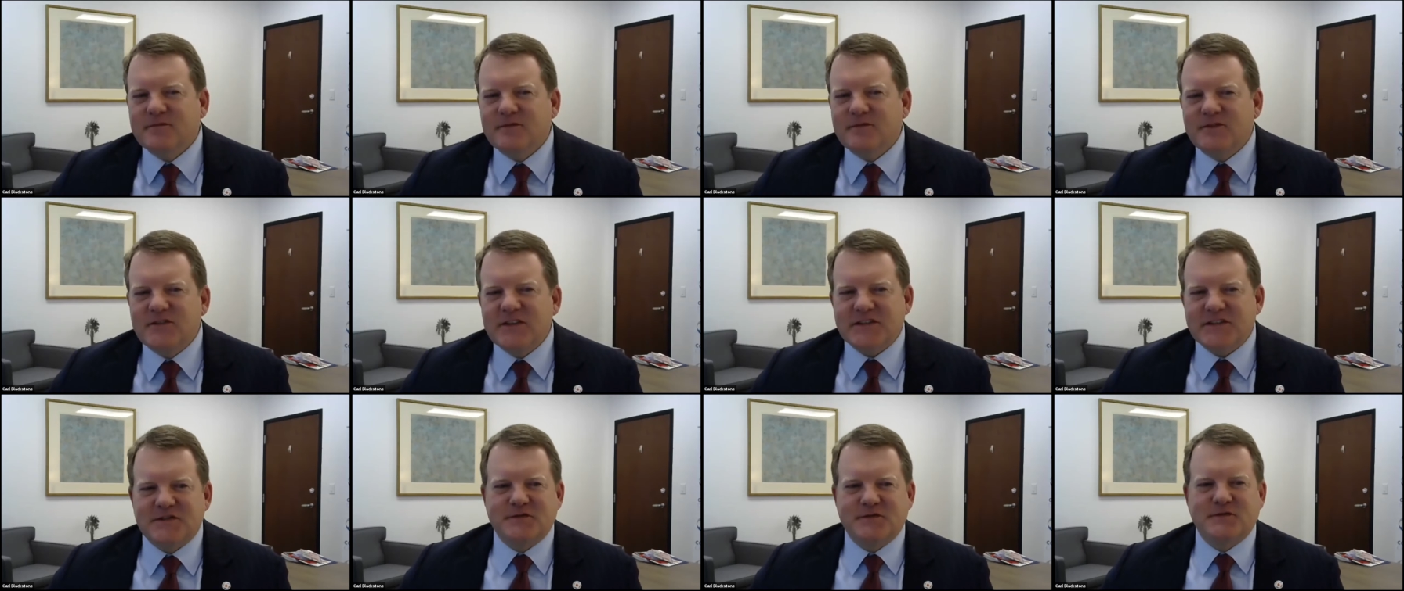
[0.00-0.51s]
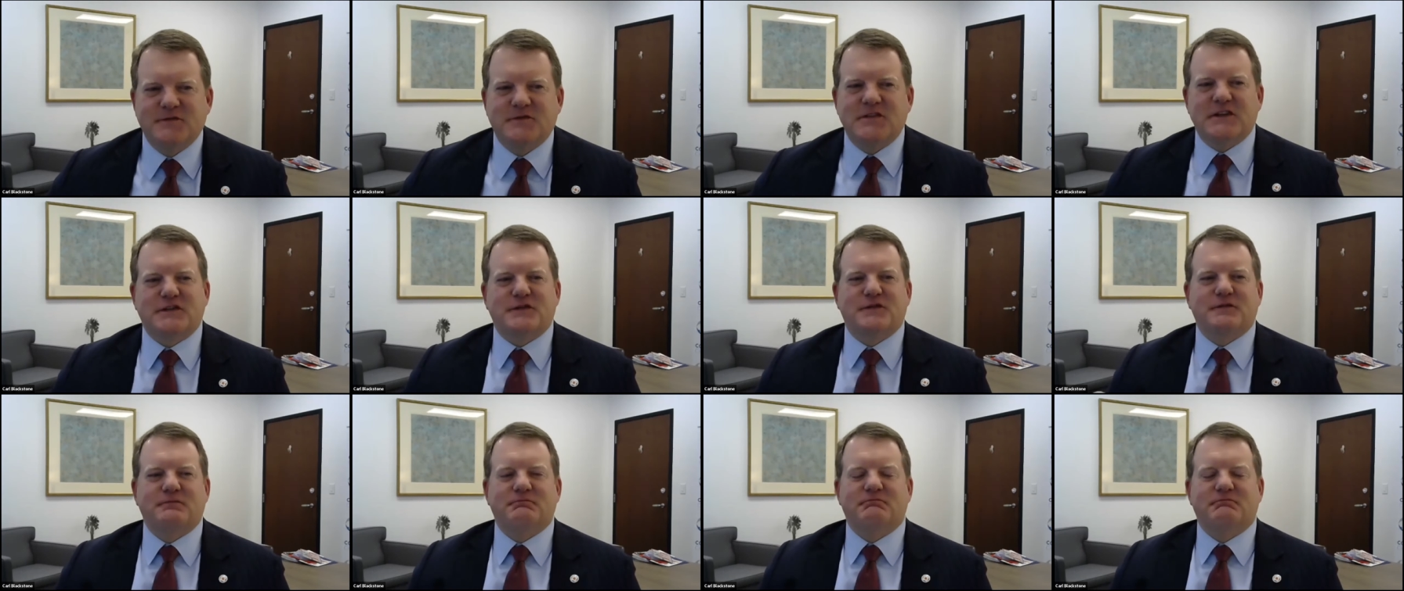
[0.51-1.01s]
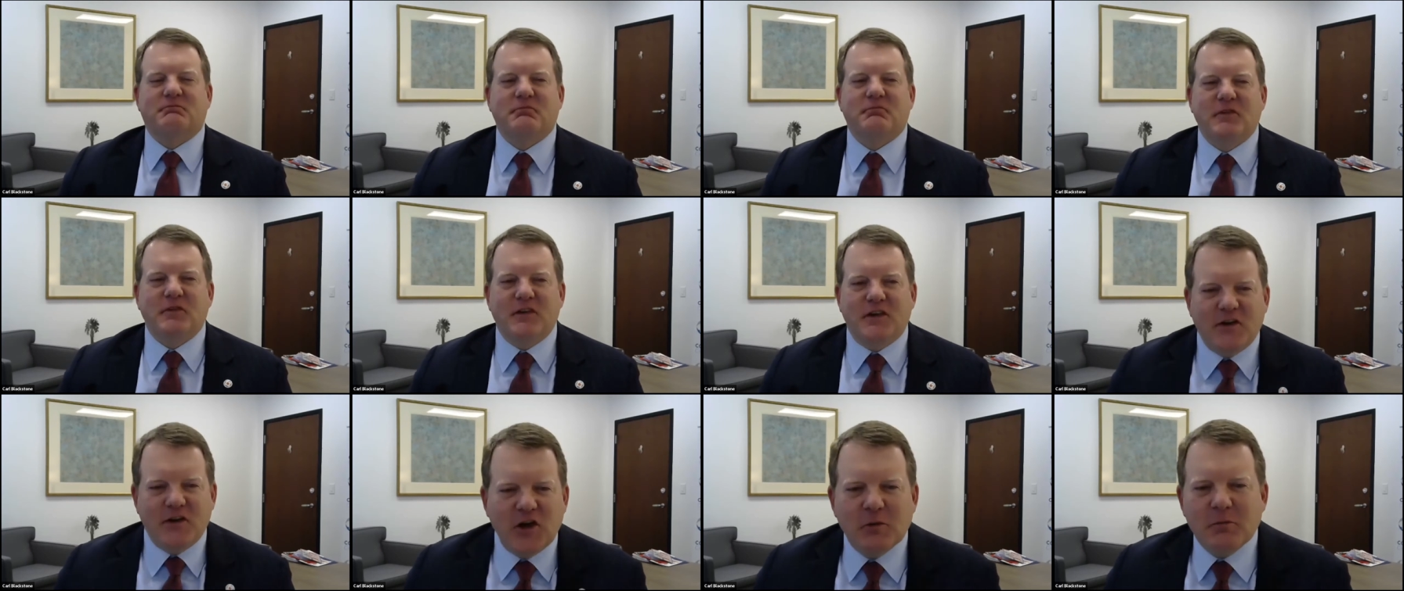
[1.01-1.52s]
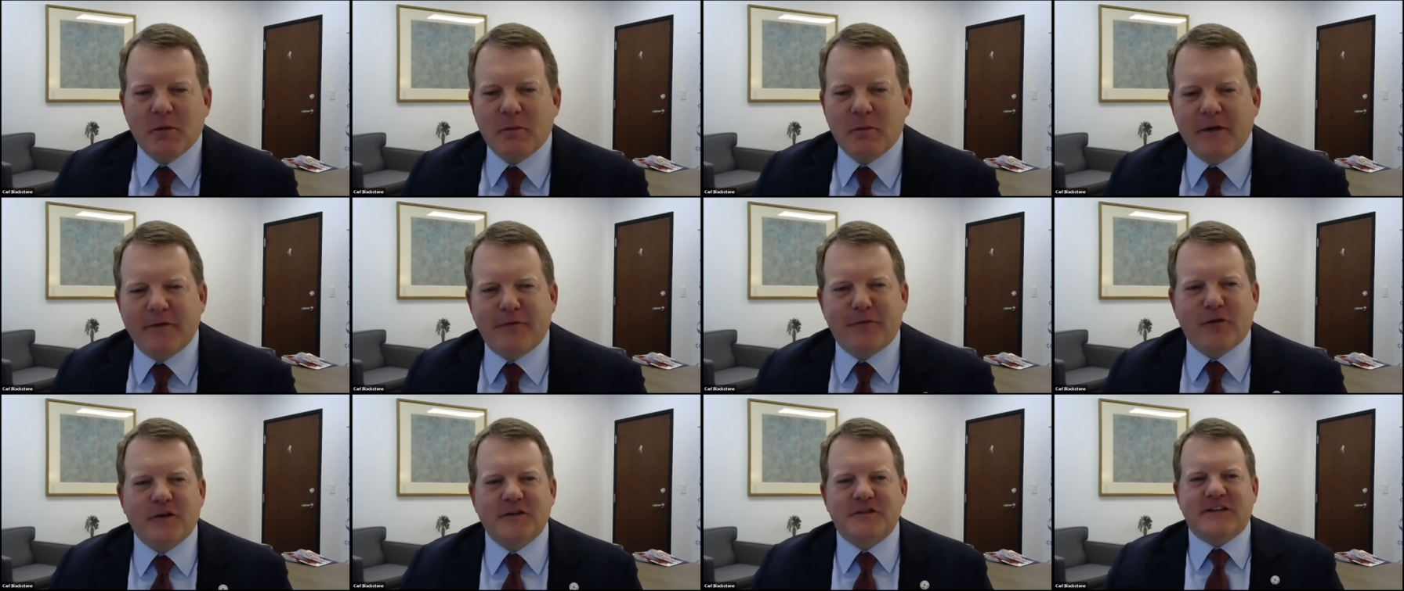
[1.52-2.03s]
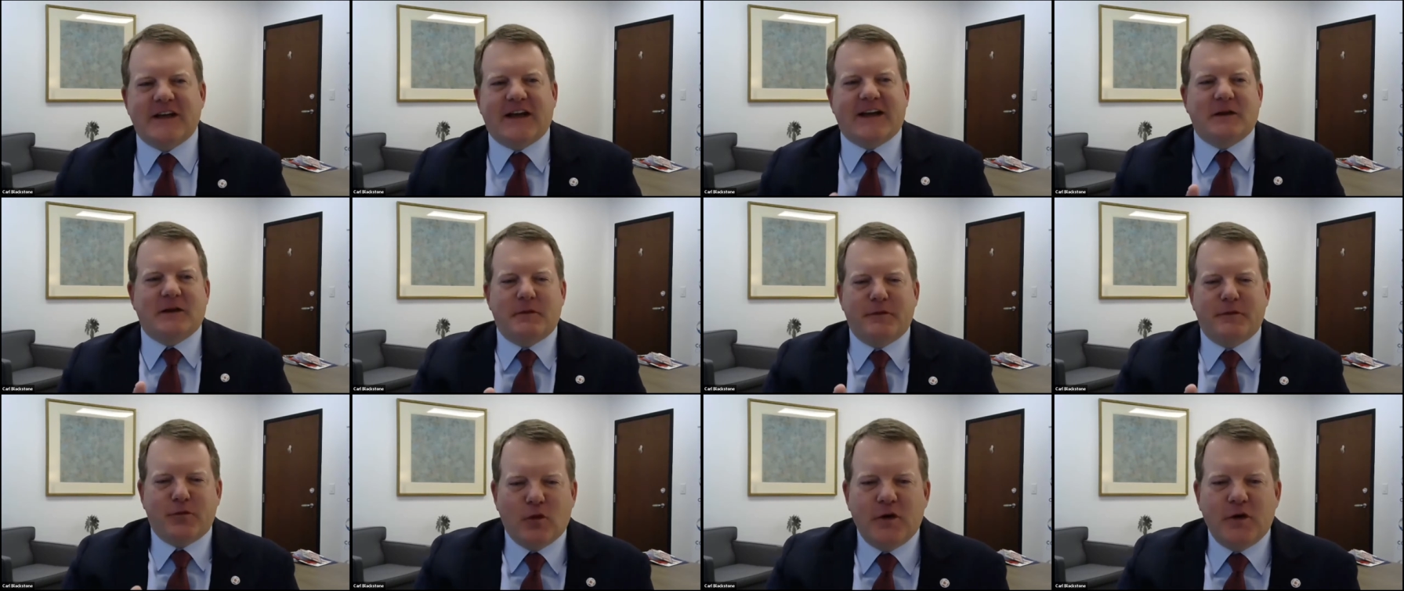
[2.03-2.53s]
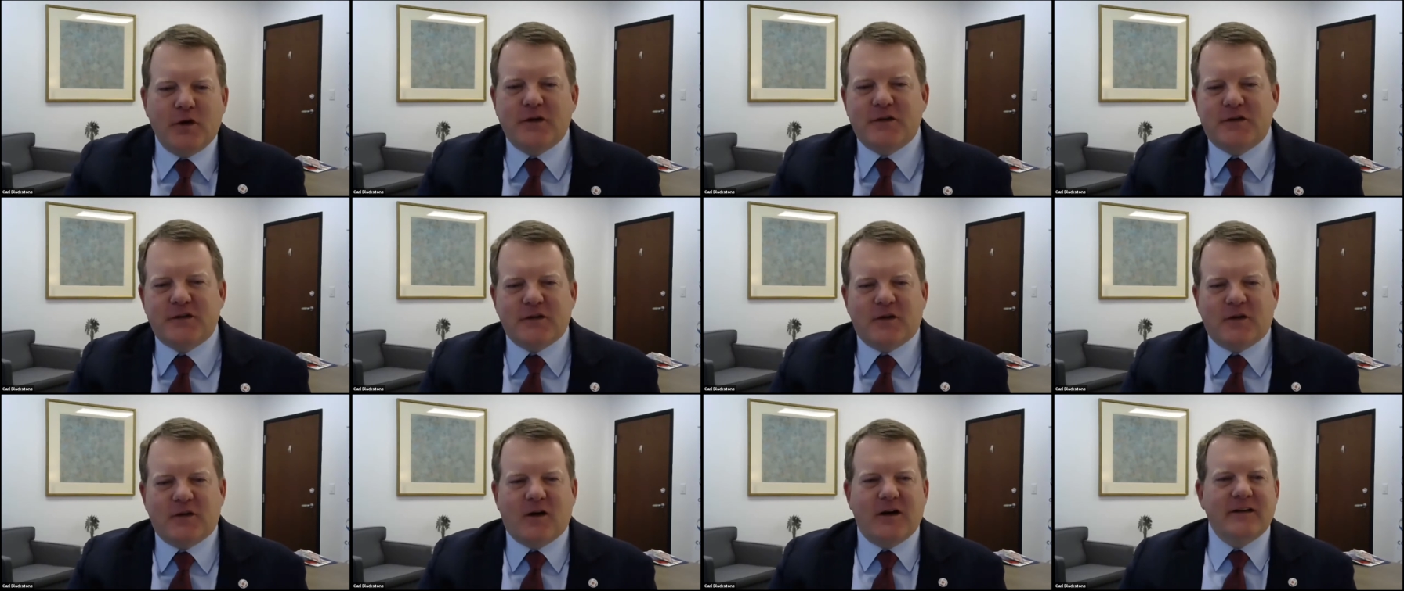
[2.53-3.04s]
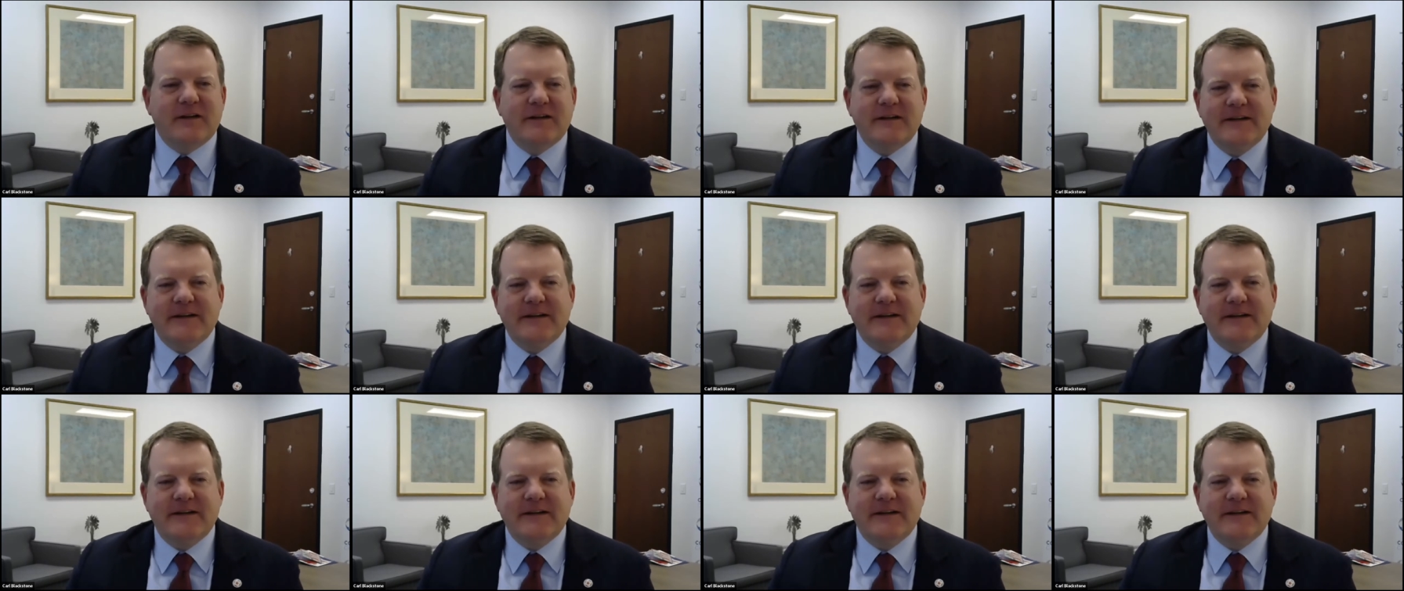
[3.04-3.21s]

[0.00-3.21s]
just, just yeah, humor me for ahead. a second before you start.